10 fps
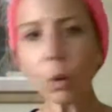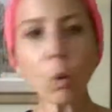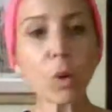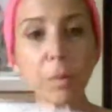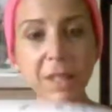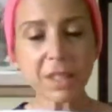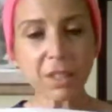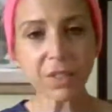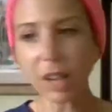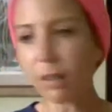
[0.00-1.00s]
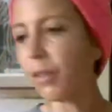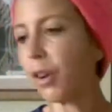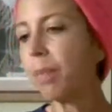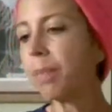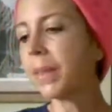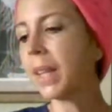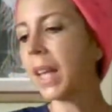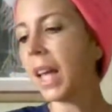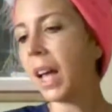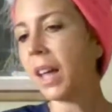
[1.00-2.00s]
or a piece of styrofoam
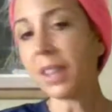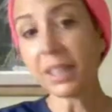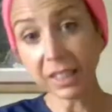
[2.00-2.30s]
that's